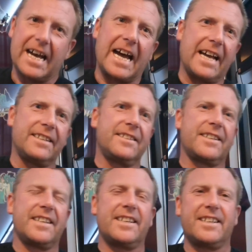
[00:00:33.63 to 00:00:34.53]
And
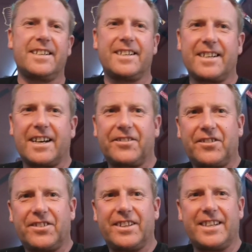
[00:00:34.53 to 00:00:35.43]
like
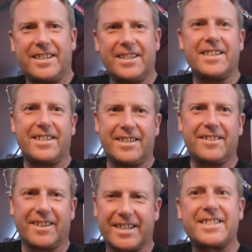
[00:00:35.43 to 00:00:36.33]

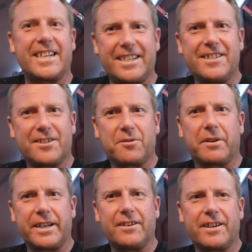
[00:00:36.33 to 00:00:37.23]
I said, he's
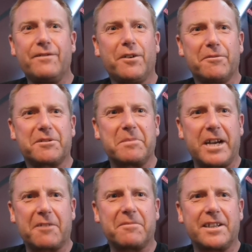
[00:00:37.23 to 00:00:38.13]
quite looking forward to
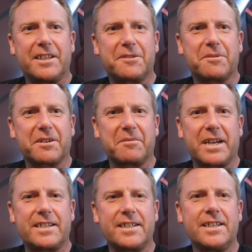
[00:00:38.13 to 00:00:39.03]
me opening this one, I'm
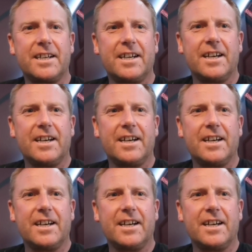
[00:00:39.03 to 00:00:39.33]
guessing.